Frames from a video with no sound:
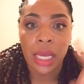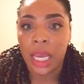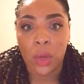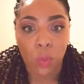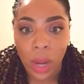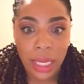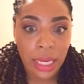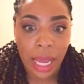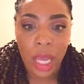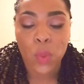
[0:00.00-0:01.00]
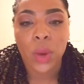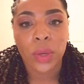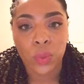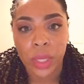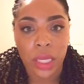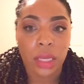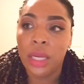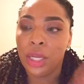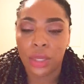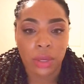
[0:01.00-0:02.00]
in one day, in 1 week,
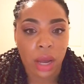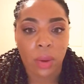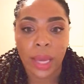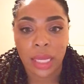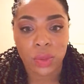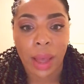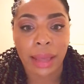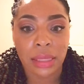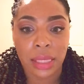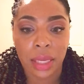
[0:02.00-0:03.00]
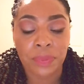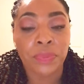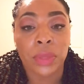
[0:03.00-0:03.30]
X, Y, and Z.